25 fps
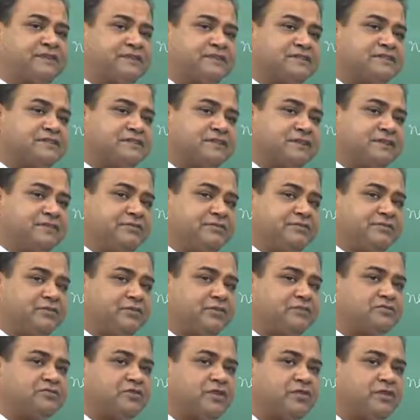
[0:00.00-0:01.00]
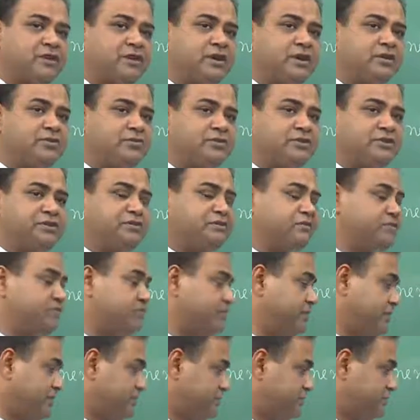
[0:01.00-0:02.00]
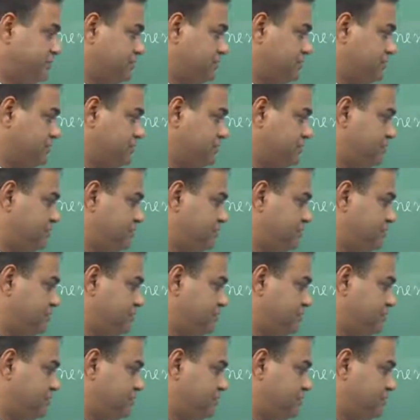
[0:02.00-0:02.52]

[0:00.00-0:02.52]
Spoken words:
energy for solid liquid interface